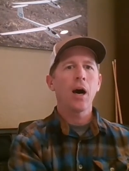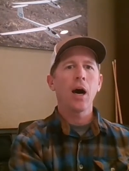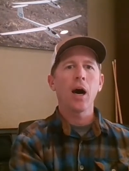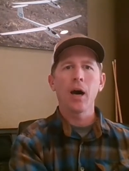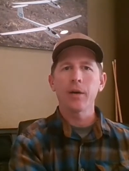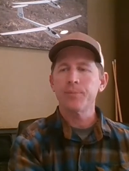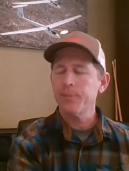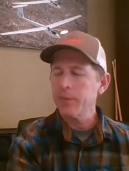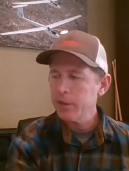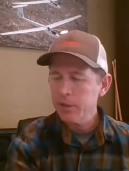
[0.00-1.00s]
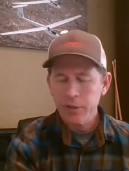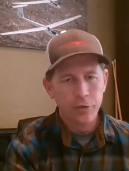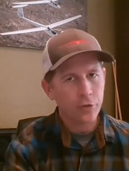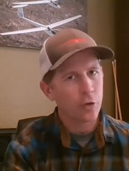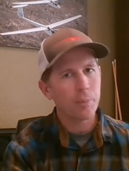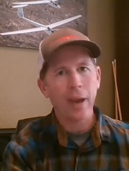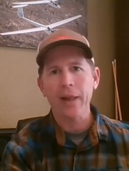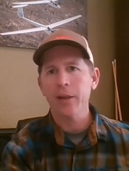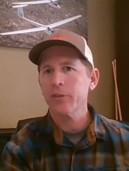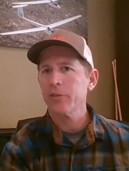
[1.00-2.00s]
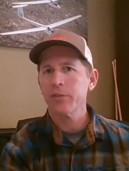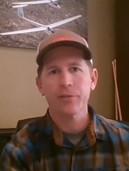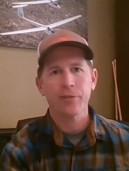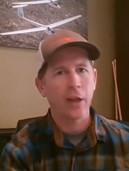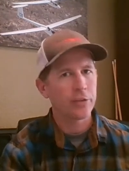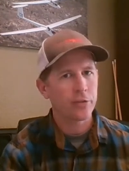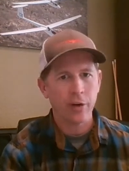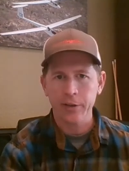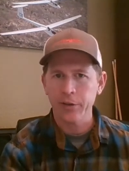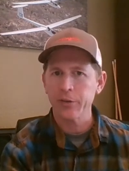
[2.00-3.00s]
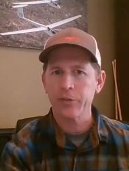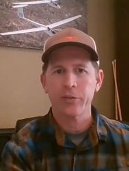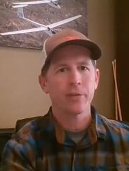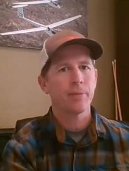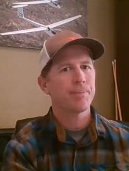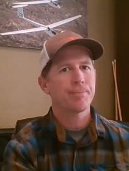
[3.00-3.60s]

Uh, student pilots, flight instructors,